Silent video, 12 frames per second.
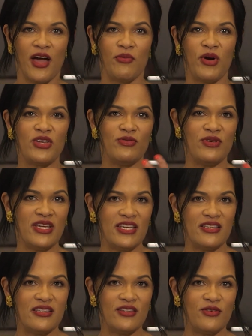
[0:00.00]
and what you
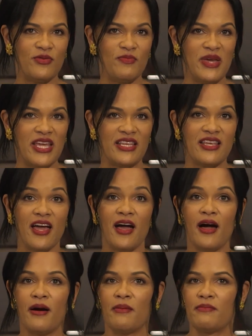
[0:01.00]
need to meet
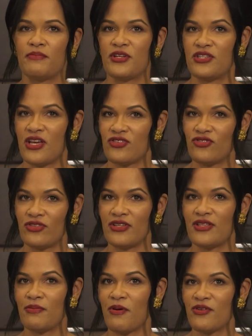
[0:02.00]

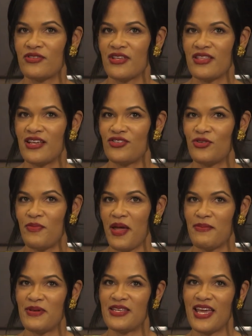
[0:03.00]
potentially the person that you
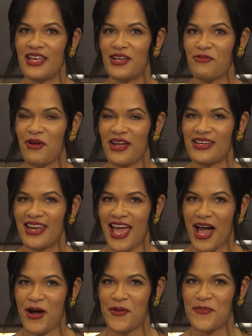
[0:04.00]
may be dating right
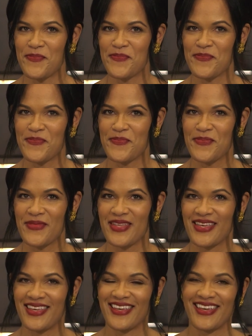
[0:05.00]
now.
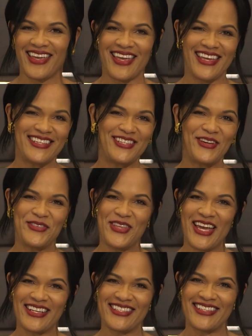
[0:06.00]
Until
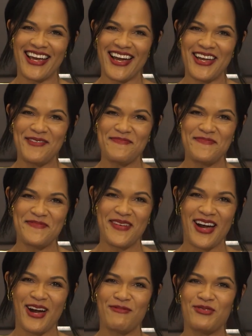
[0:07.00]
next time,
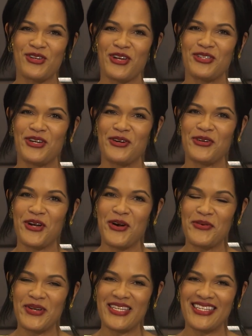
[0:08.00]
I'm Chantel
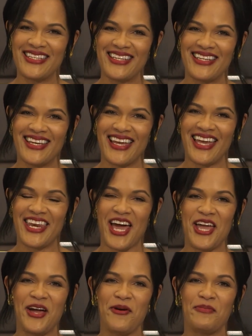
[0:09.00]
Cohen and
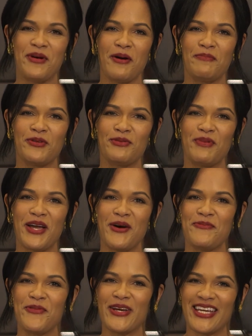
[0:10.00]
I help couples
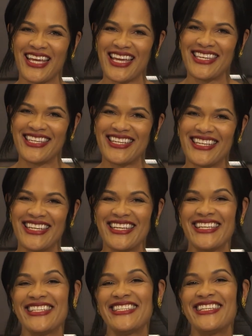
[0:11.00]
become one again.
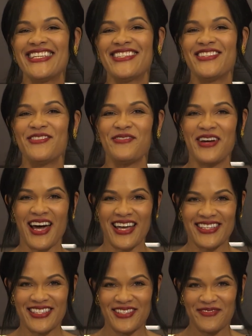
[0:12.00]
See you soon,
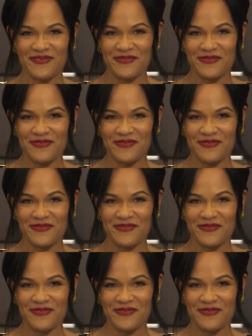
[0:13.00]
guys.